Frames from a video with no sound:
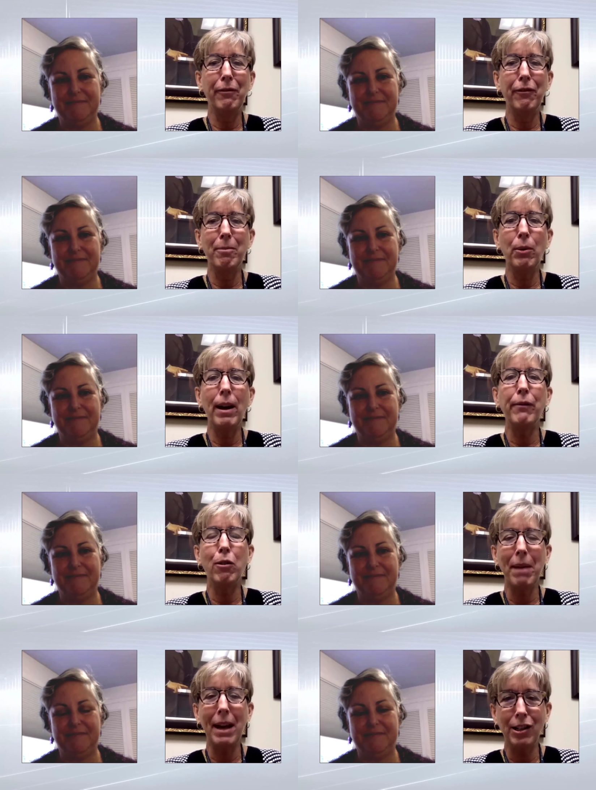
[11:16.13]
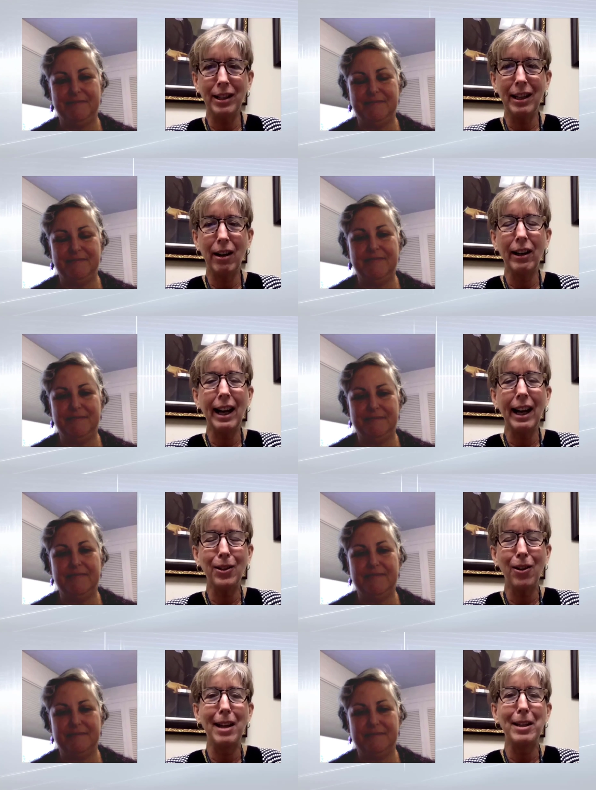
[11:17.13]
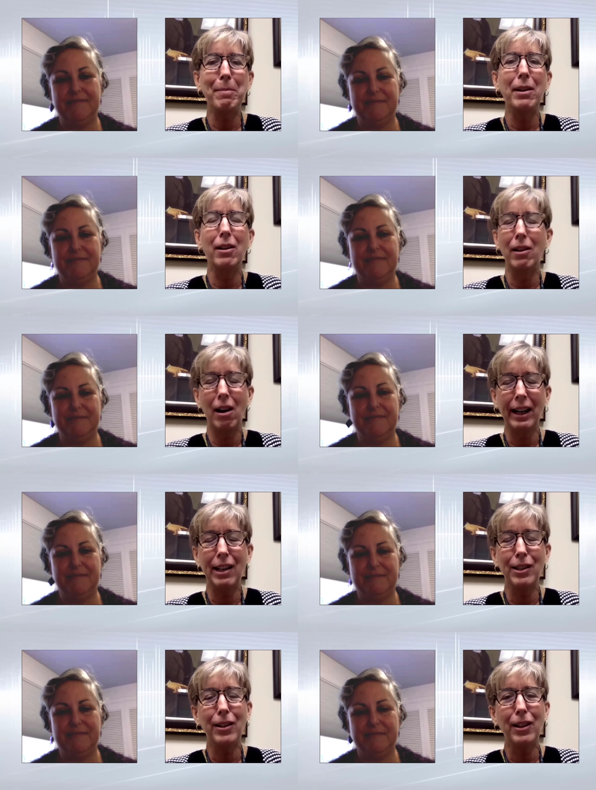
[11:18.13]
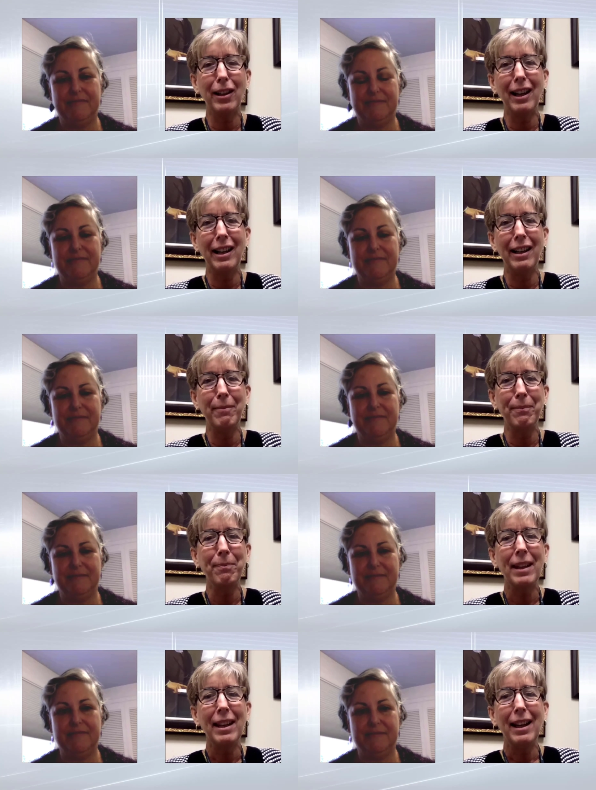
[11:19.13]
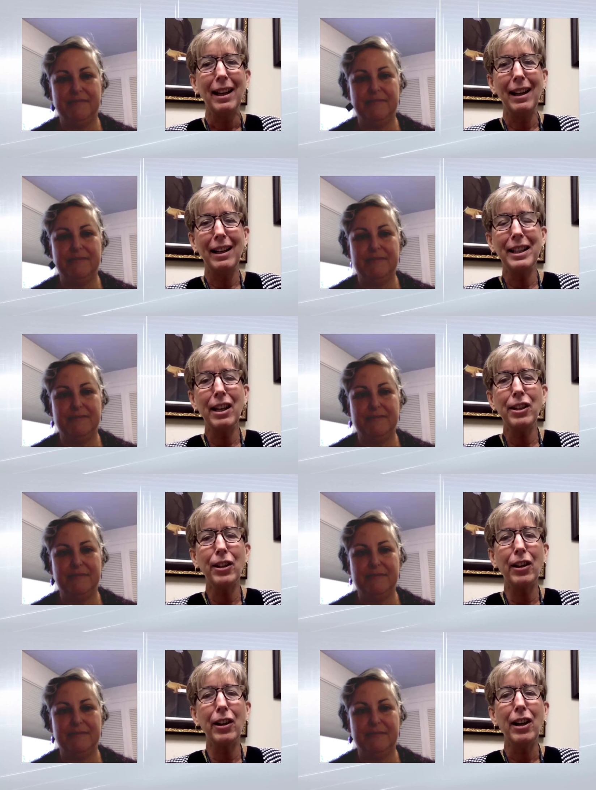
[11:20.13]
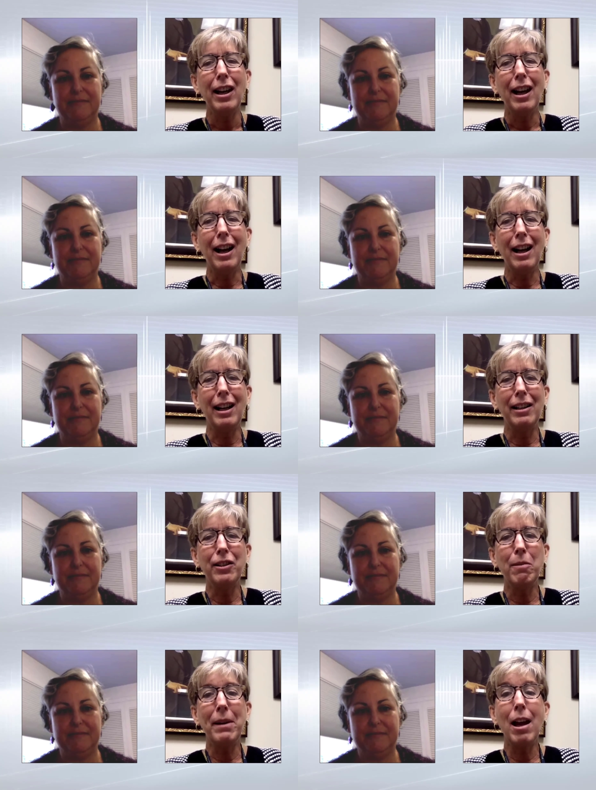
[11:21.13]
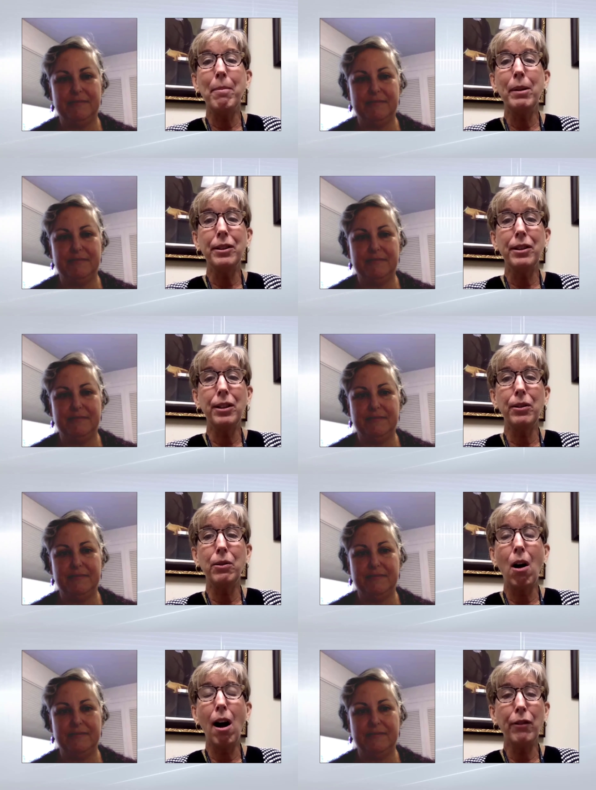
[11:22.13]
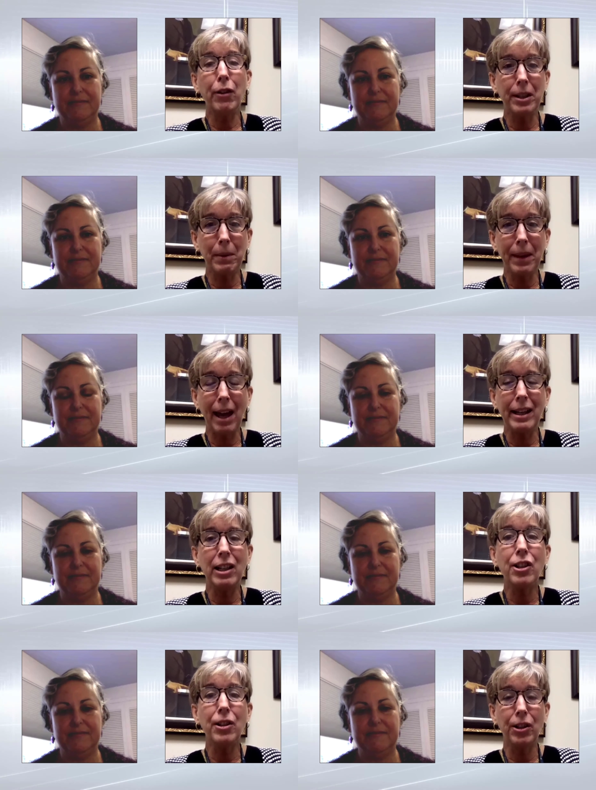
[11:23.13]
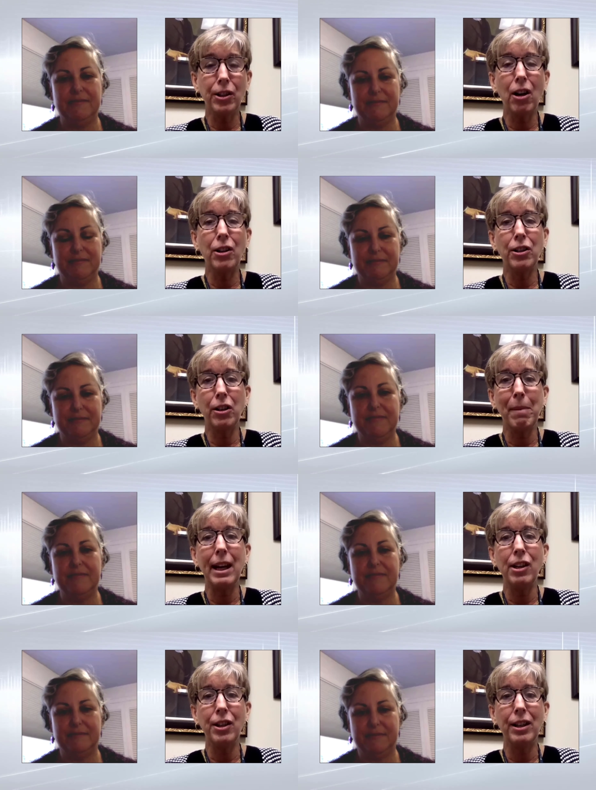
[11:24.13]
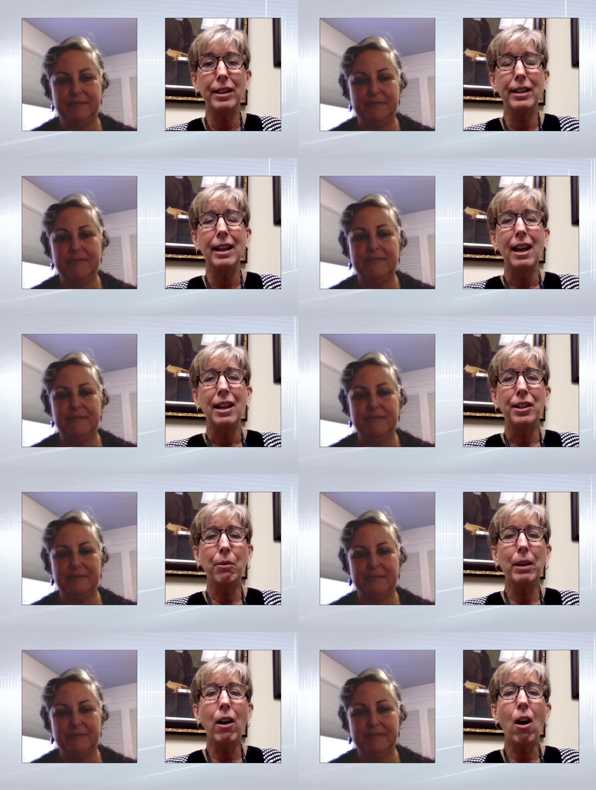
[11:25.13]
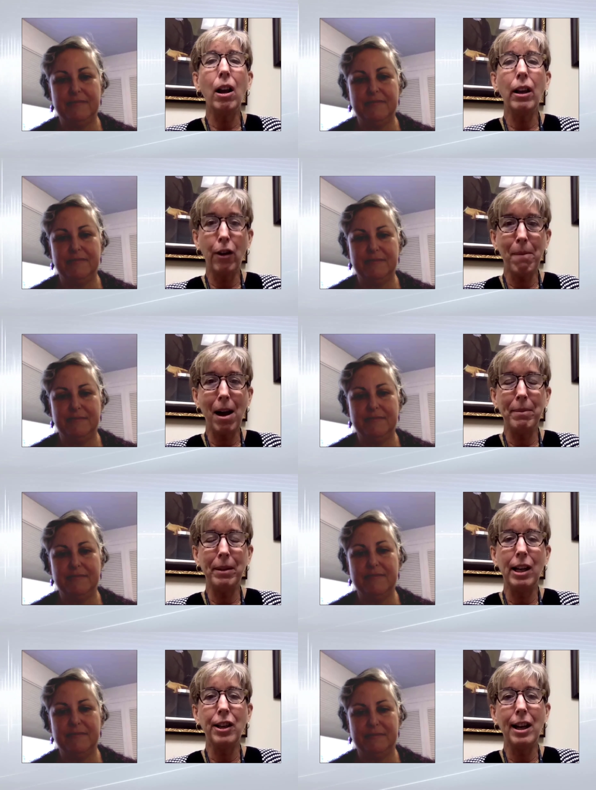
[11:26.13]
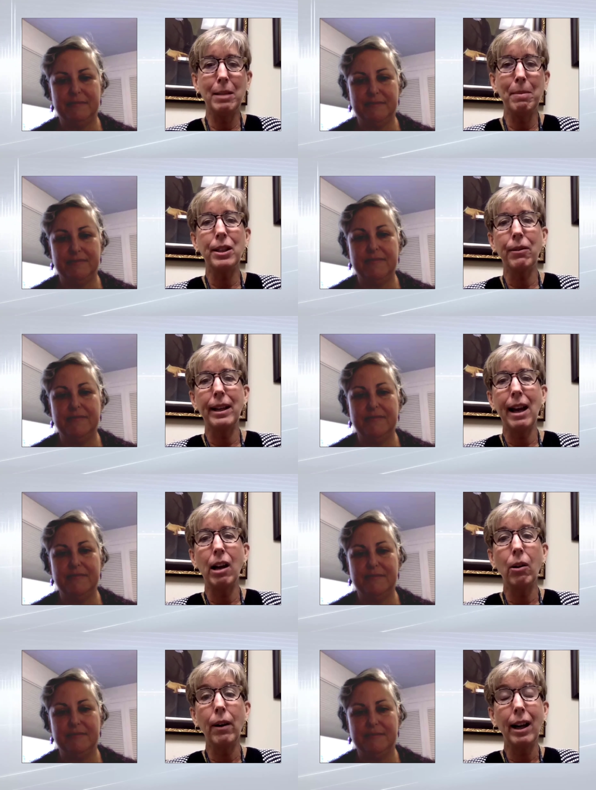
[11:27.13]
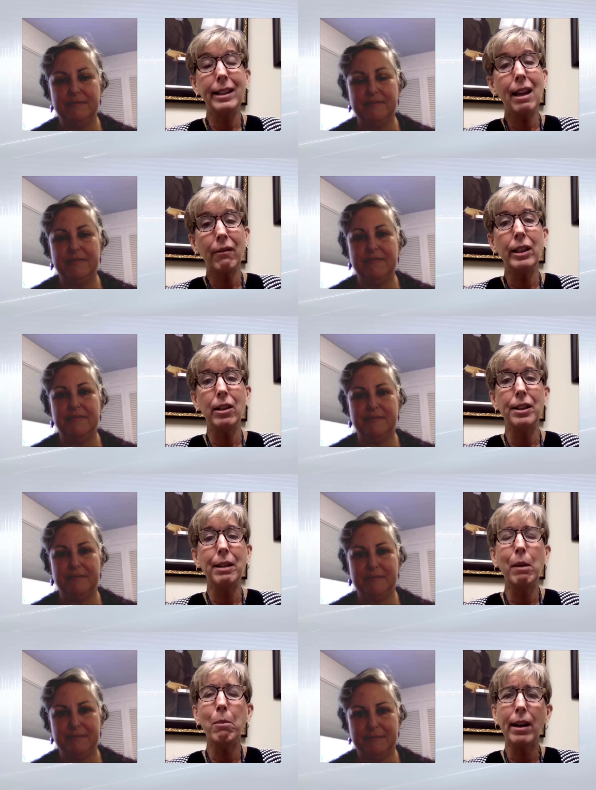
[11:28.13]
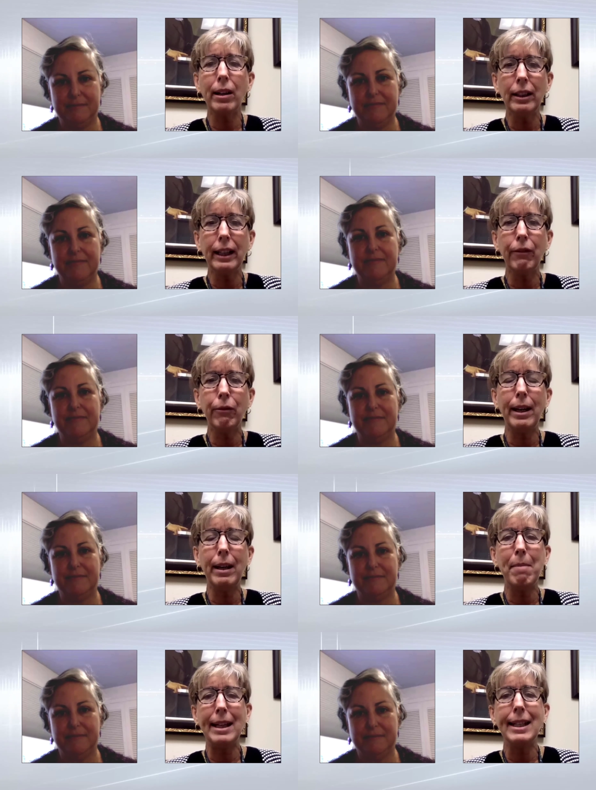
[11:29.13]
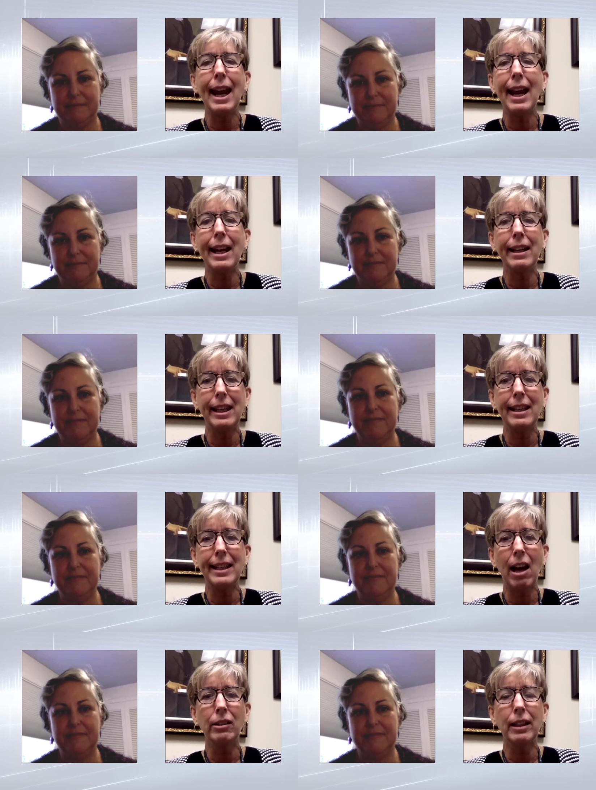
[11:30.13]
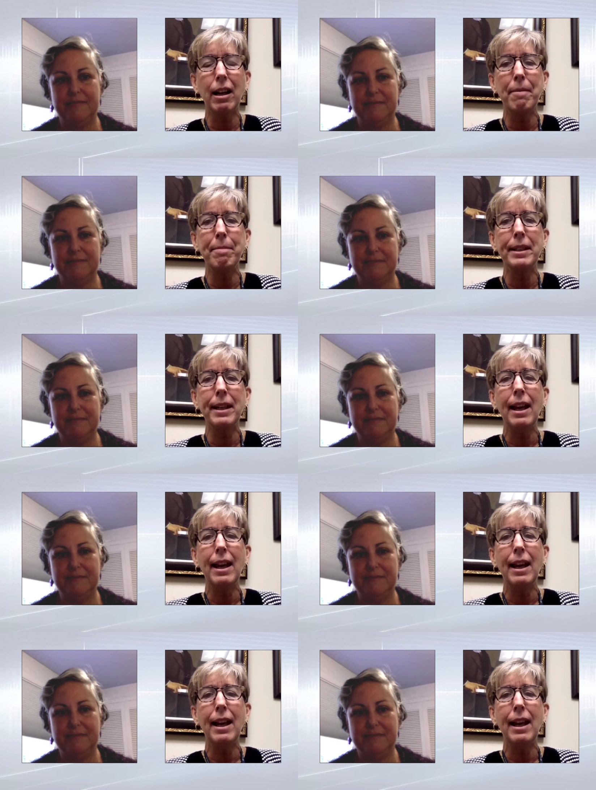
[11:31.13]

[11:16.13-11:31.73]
Speaker 1: from grateful patients at our cancer hospital, our cancer center, to be able to offer this without additional charge to the patients. So really all of our population has been screened now going on 7 years. And we want to look if we maintain these outcomes,